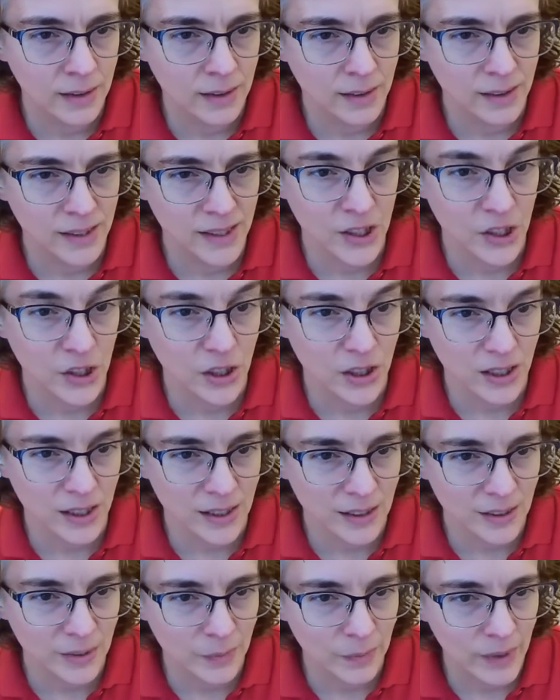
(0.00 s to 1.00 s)
That's
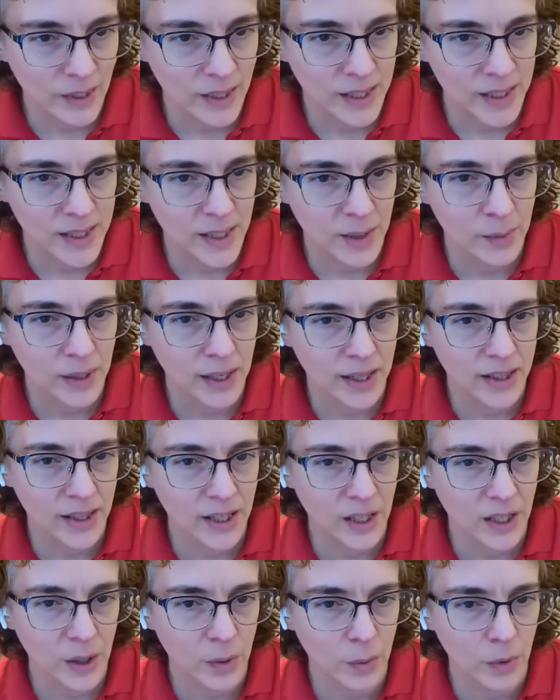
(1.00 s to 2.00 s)
good. It seemed like
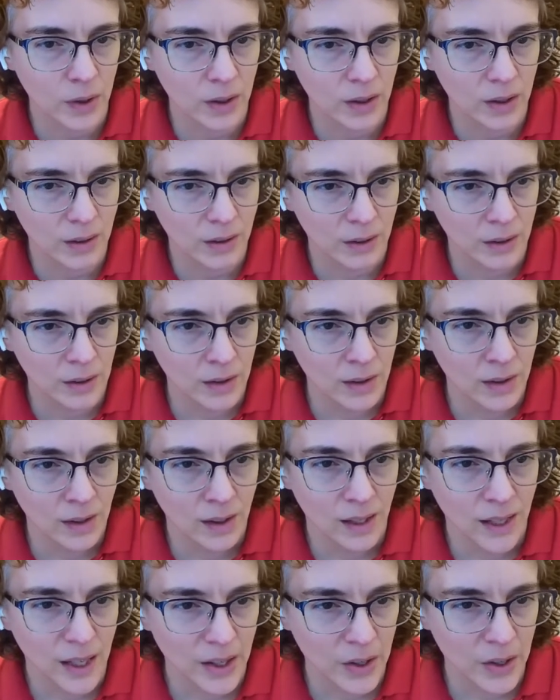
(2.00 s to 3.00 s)
there were
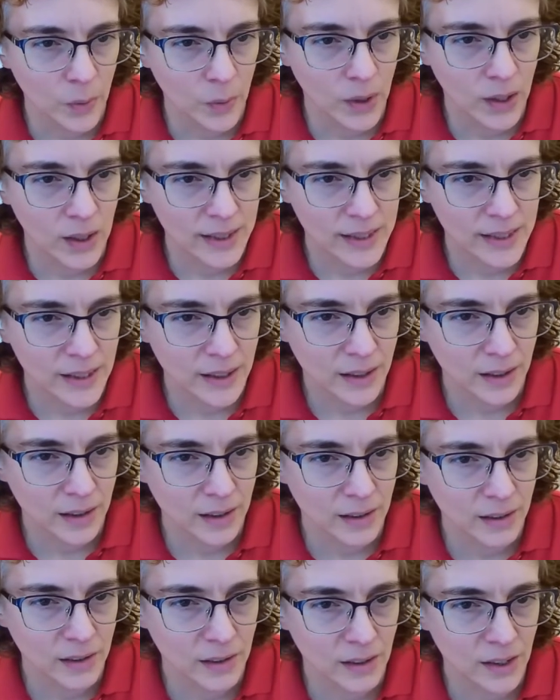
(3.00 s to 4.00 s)
a lot of walls there,
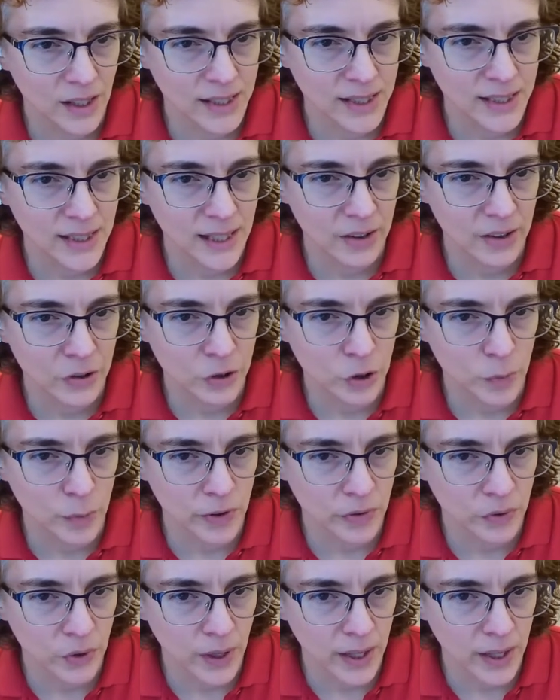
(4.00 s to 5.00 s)
a lot to get through
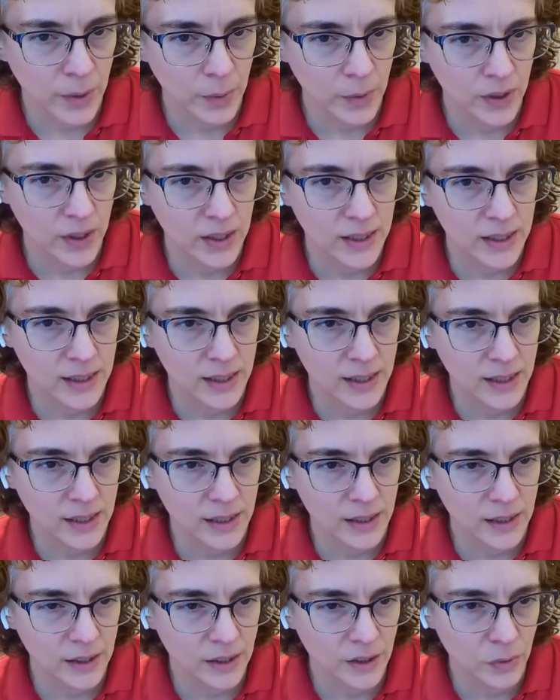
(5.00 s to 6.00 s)
before anyone could
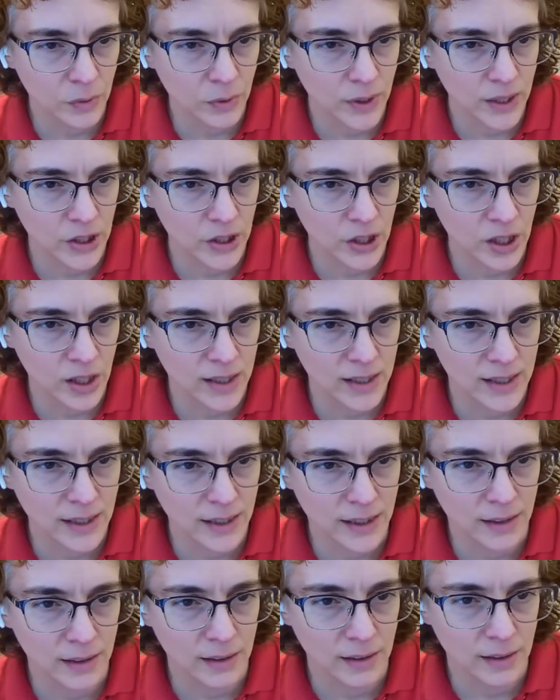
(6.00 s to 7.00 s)
see the real
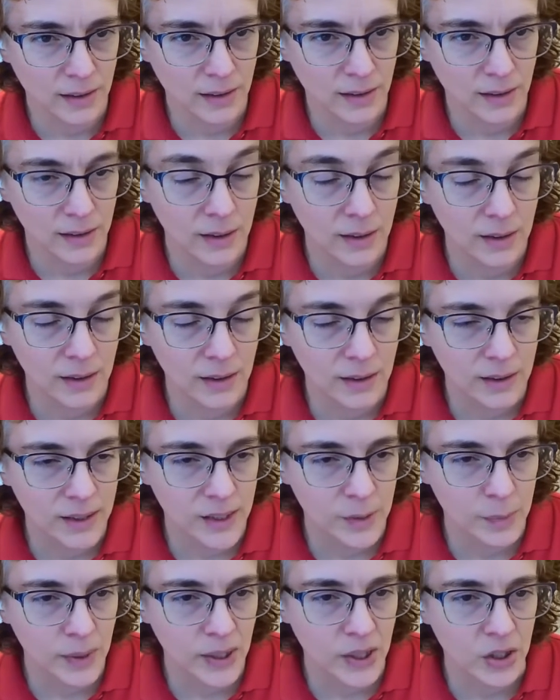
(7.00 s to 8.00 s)
Jocelyn.
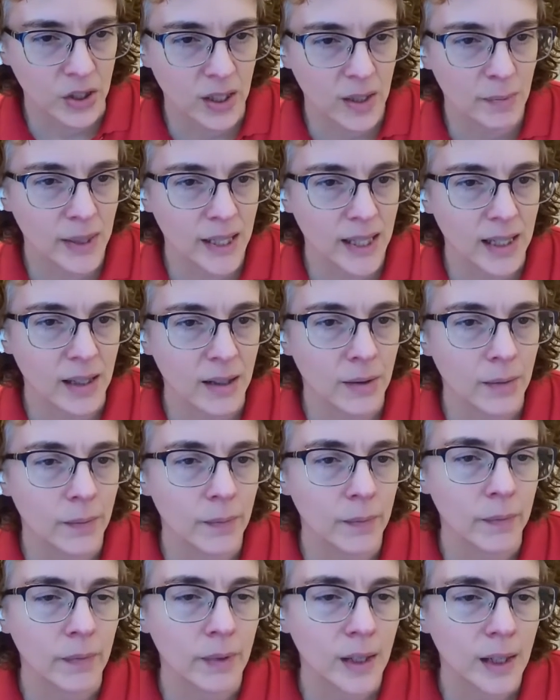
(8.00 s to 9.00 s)
Especially me.
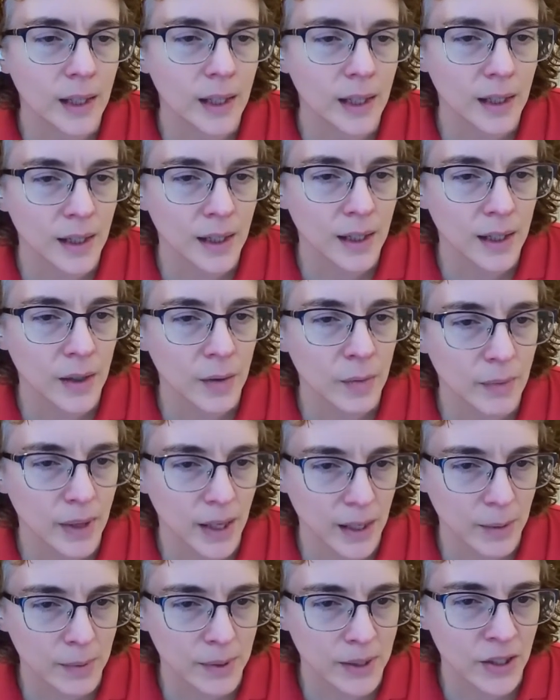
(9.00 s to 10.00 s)

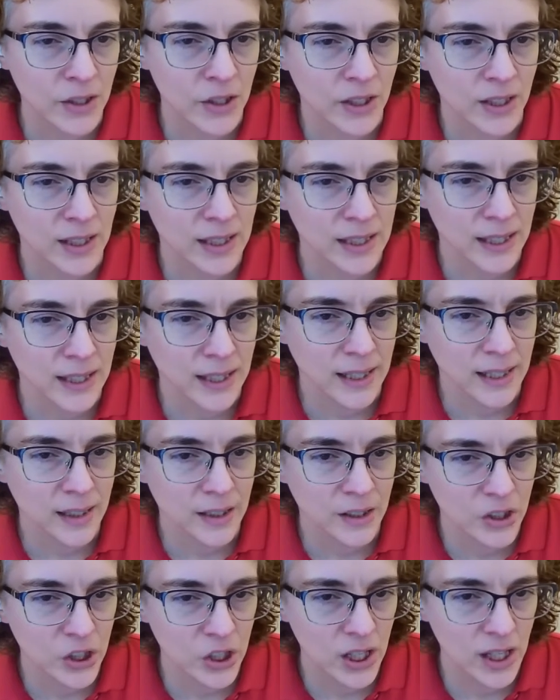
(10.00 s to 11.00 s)
Maybe, she conceded.
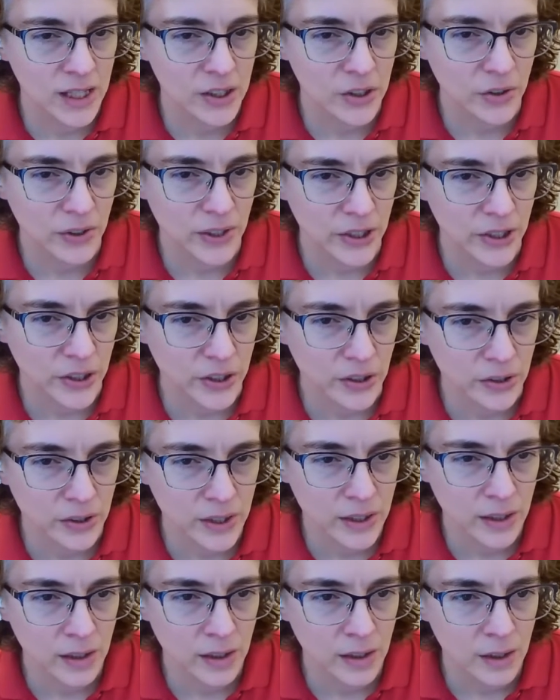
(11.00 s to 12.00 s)
She has her
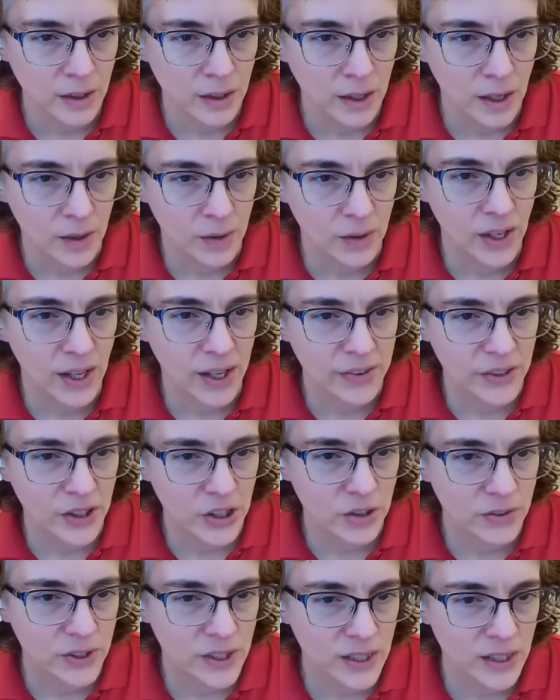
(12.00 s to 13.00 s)
issues. I'm glad that
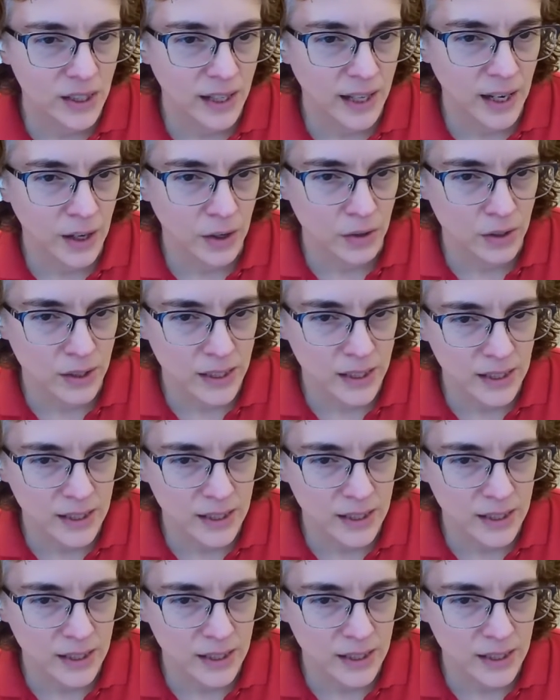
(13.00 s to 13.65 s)
you've stuck it out and